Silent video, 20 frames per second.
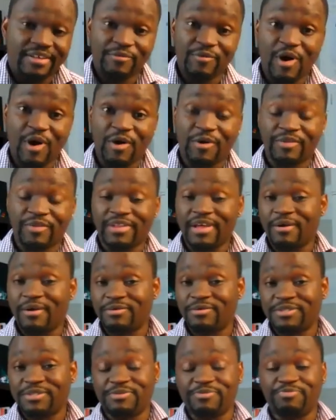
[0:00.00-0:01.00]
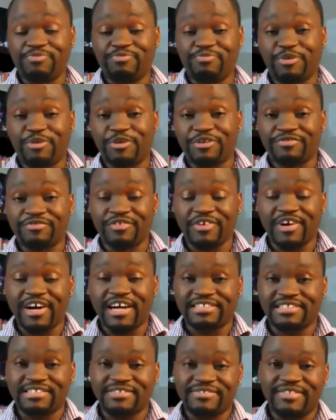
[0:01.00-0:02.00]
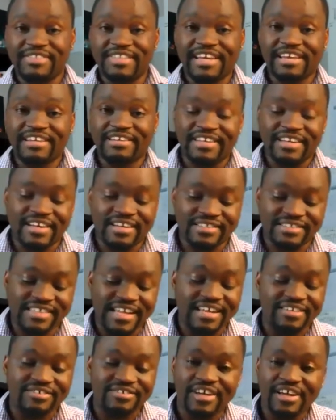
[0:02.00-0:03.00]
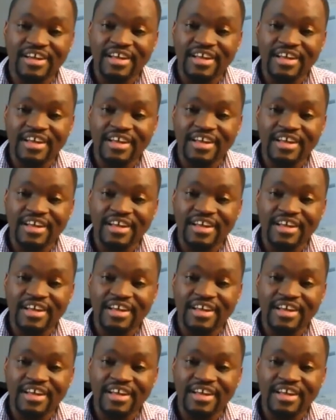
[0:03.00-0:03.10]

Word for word: Wow, that was a beautiful answer there, uh, Sandra.